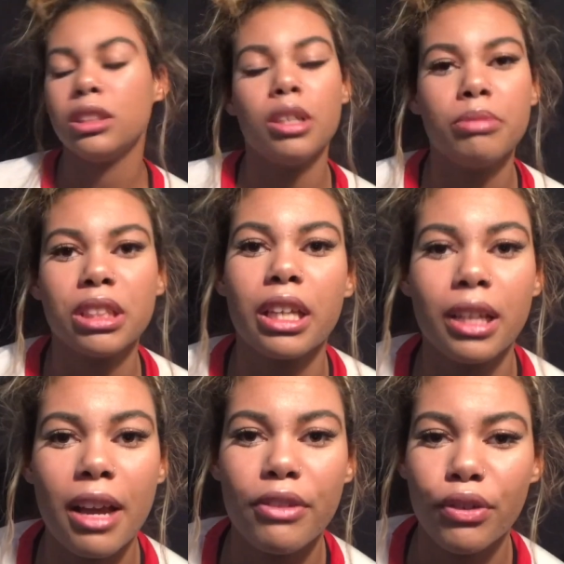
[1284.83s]
No, I'm just
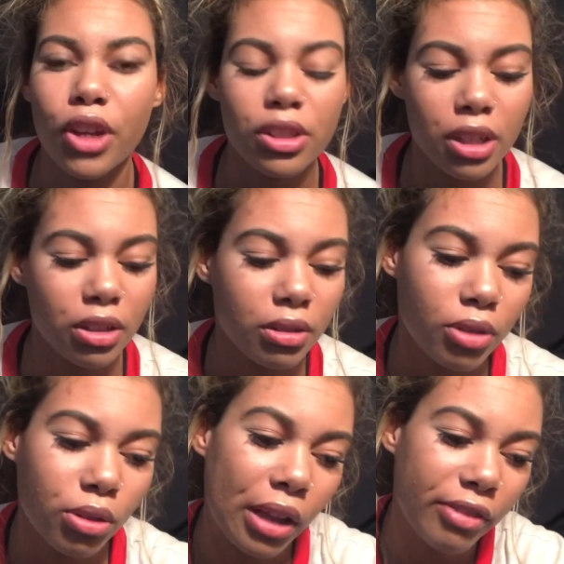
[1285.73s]
kidding. I have a fiance.
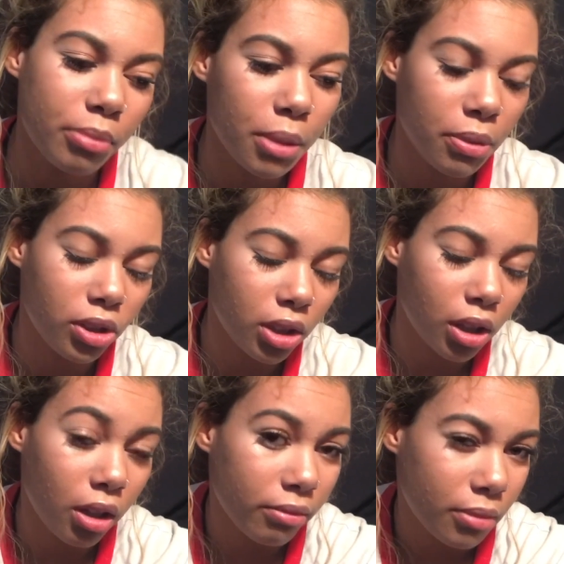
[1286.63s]
Don't love me, but you
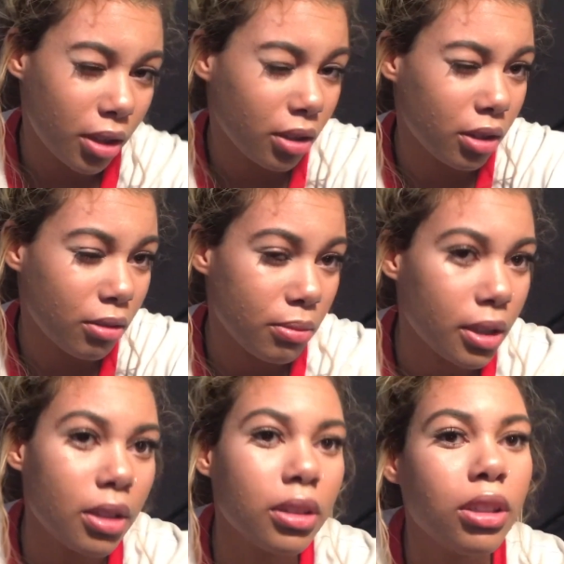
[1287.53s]
can love me a little bit.